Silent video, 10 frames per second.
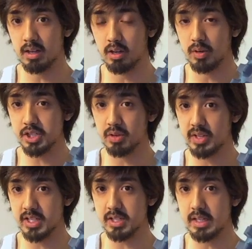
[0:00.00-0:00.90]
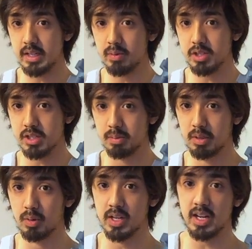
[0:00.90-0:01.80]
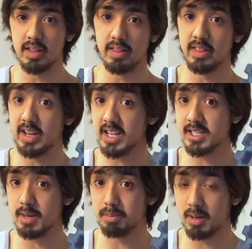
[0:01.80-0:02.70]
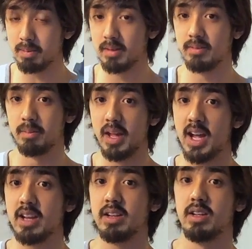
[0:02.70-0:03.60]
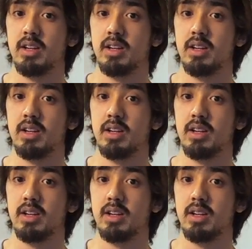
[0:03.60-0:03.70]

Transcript: original density, which is the blue one, and then the next step up from that